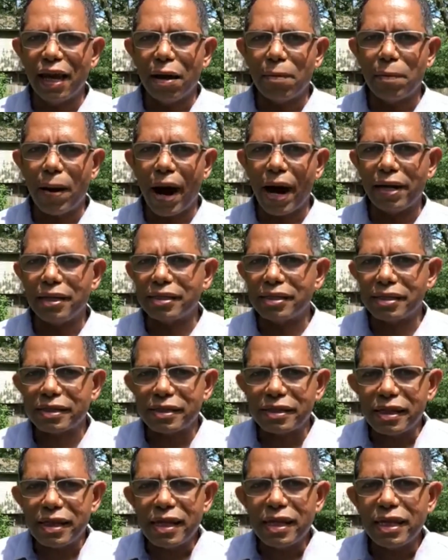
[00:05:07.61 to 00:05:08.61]
by
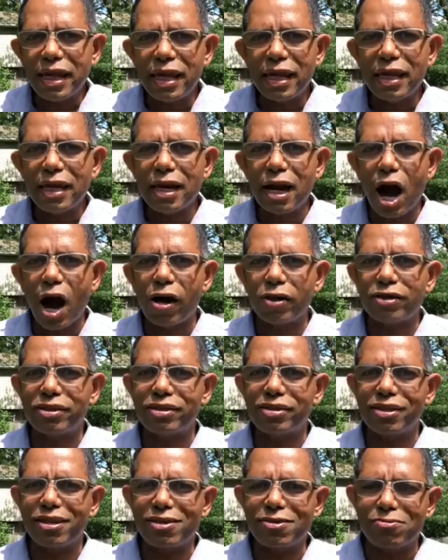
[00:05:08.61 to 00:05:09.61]
seeking
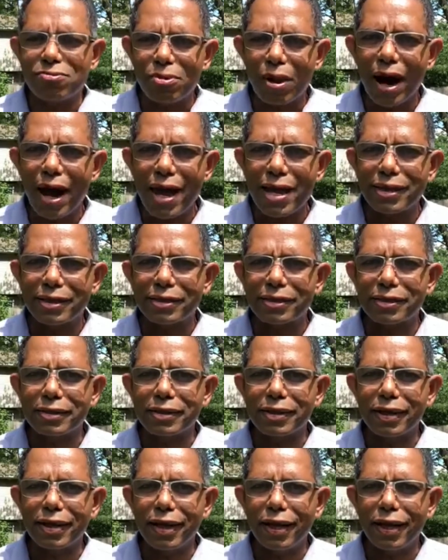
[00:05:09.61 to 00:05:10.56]
God's grace.